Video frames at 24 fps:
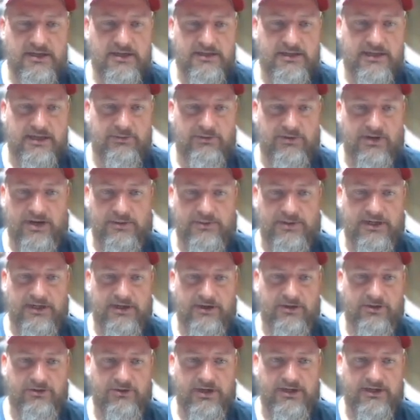Now we'll come down
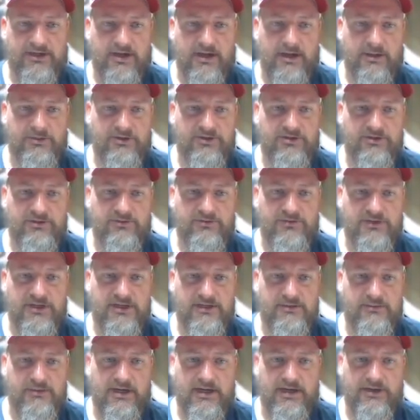here and create the object of
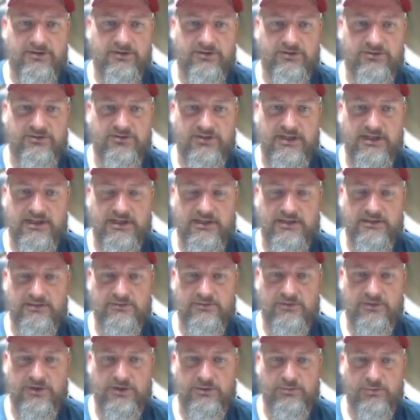
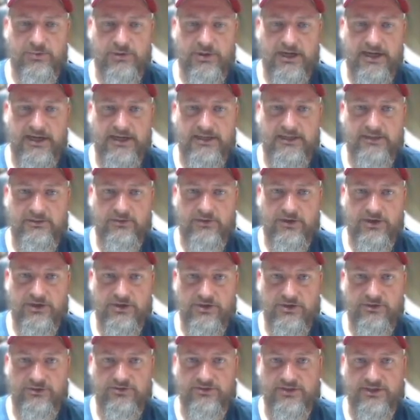I2C. We're
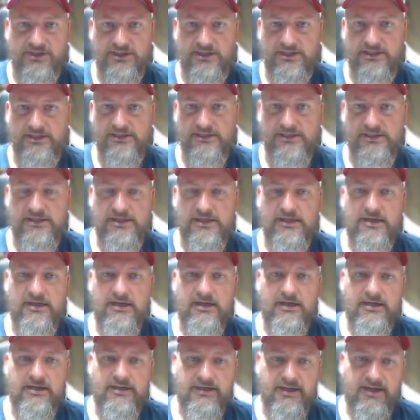using
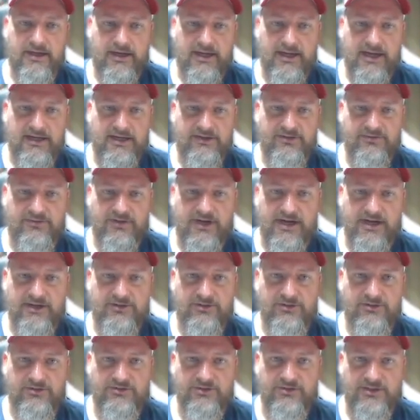the class of
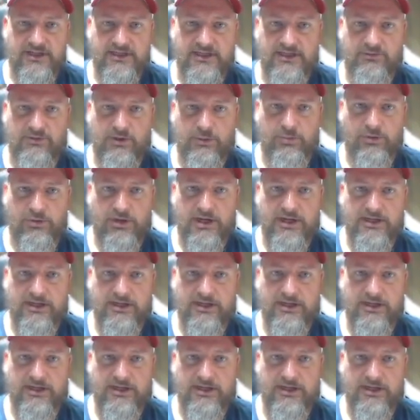I2C that we brought